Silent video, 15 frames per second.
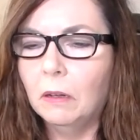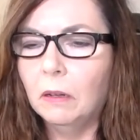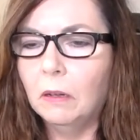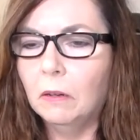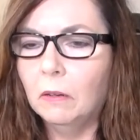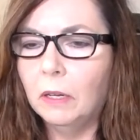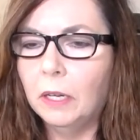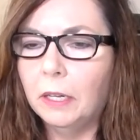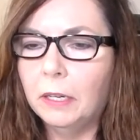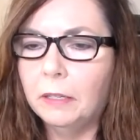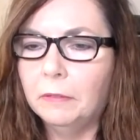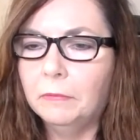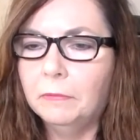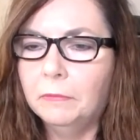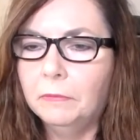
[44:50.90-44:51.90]
Okay,
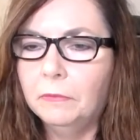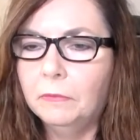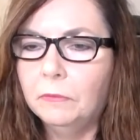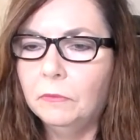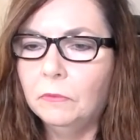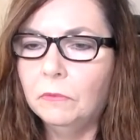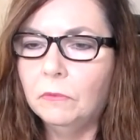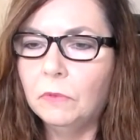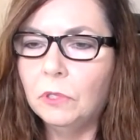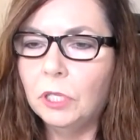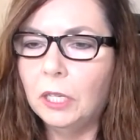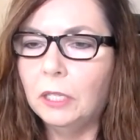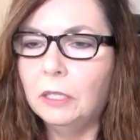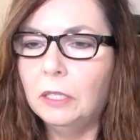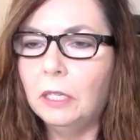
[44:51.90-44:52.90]

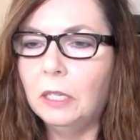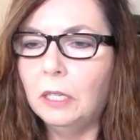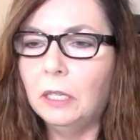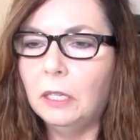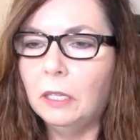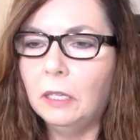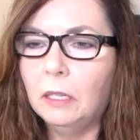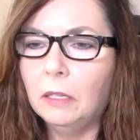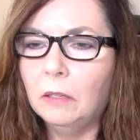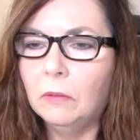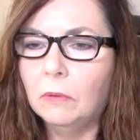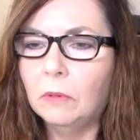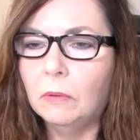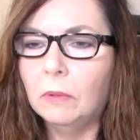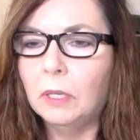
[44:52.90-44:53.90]
JD,
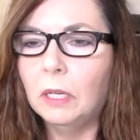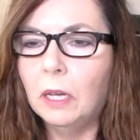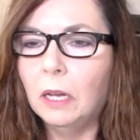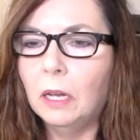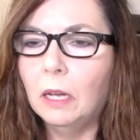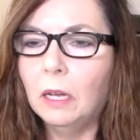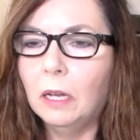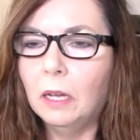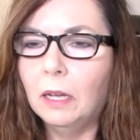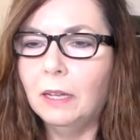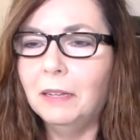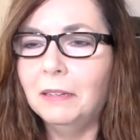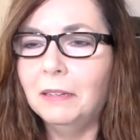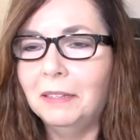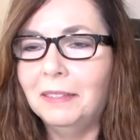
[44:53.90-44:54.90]
what do we
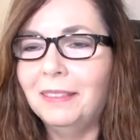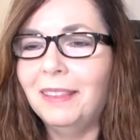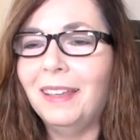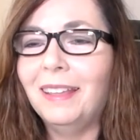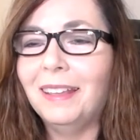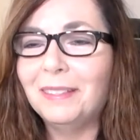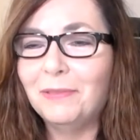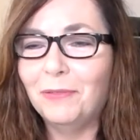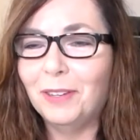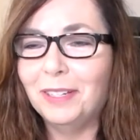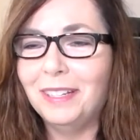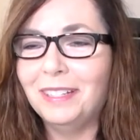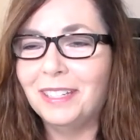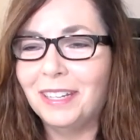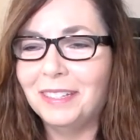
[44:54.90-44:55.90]
got? That's
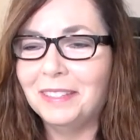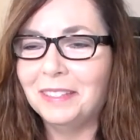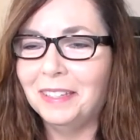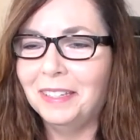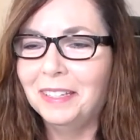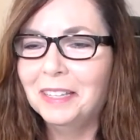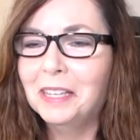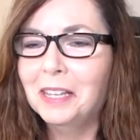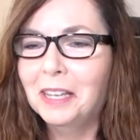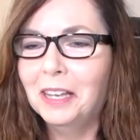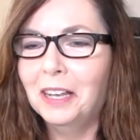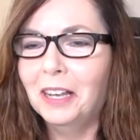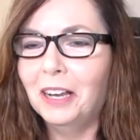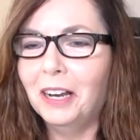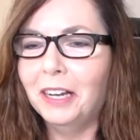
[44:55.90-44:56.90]
funny, JC.
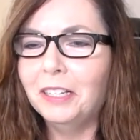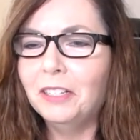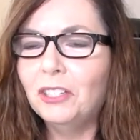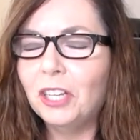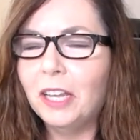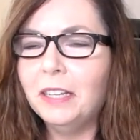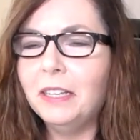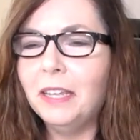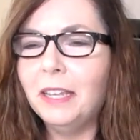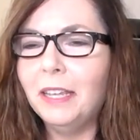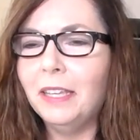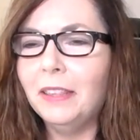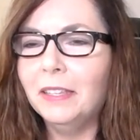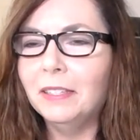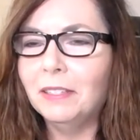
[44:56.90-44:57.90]
All right,
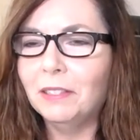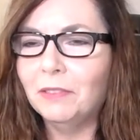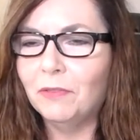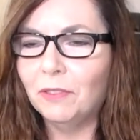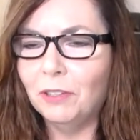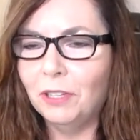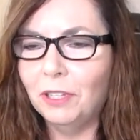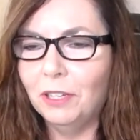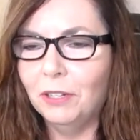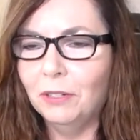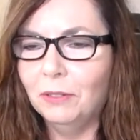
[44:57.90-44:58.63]
JD, this is for you.